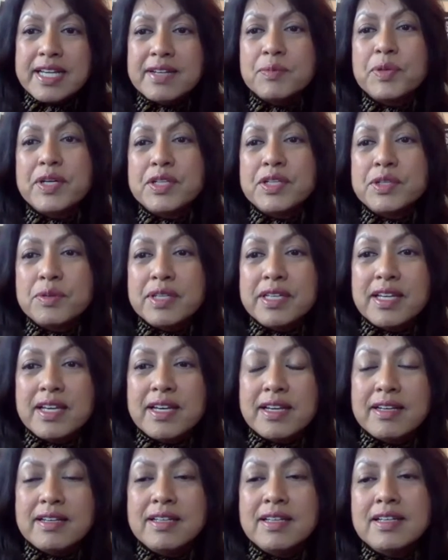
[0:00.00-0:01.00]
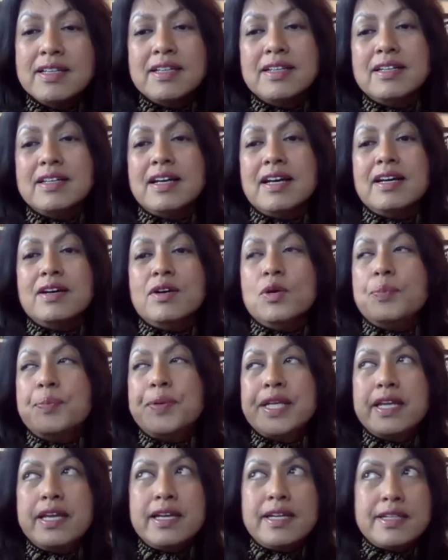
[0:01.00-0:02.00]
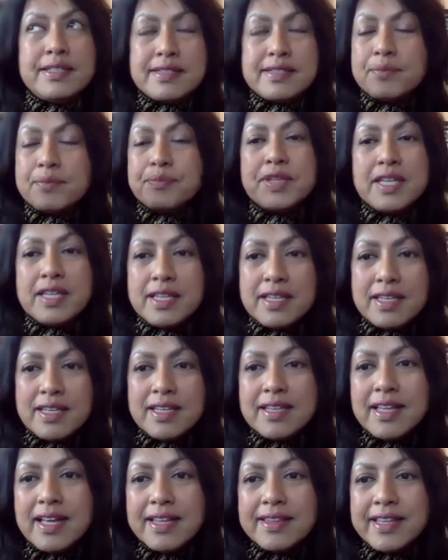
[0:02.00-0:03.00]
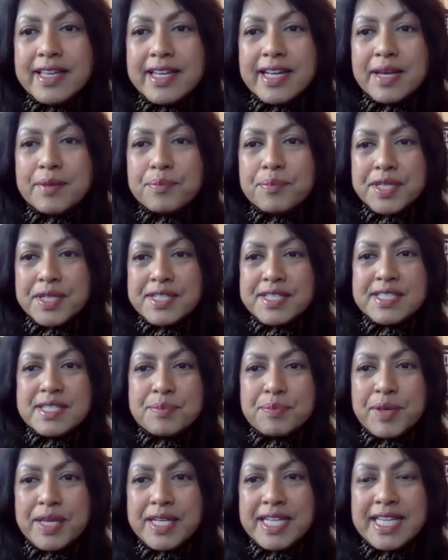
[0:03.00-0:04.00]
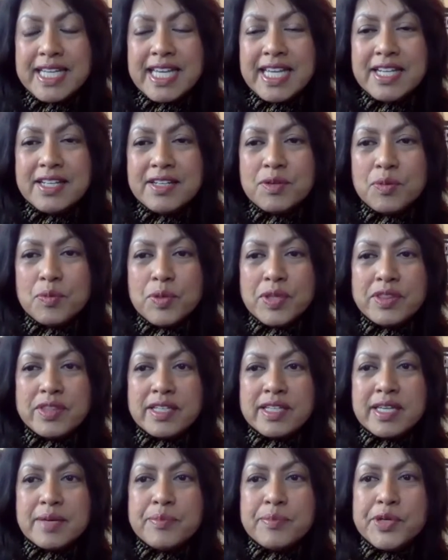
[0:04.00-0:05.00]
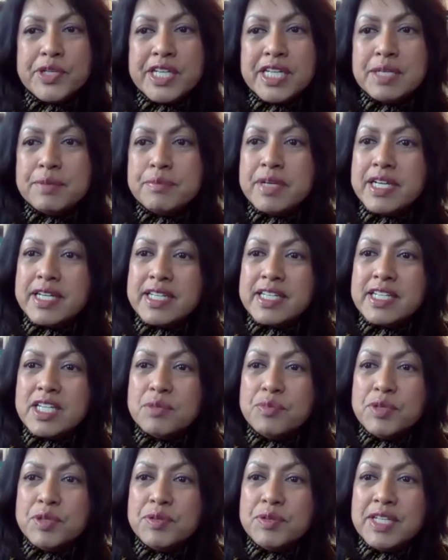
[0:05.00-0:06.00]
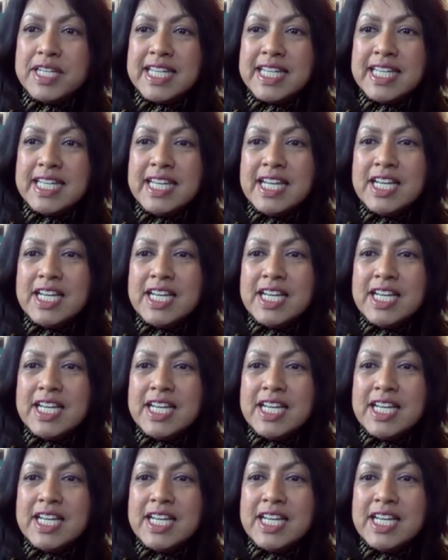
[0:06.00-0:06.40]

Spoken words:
We're doing a open air something that I'm participating in with the Cambodian American community.